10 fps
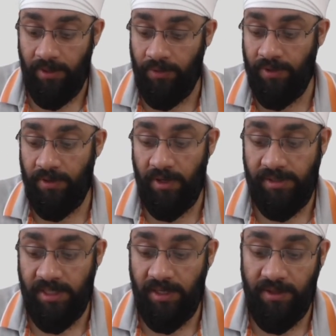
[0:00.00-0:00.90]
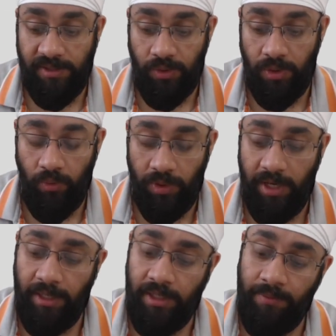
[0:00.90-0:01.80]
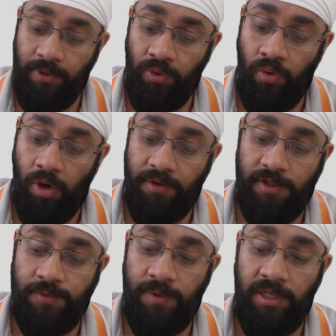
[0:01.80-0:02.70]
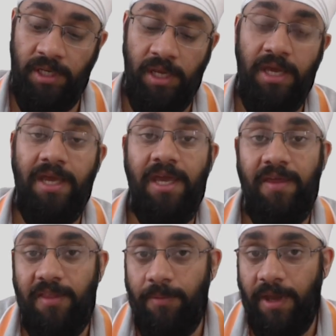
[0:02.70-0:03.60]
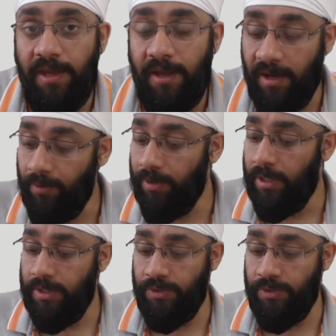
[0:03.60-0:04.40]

On the credit side, there is only one item. You got this money in the bank account.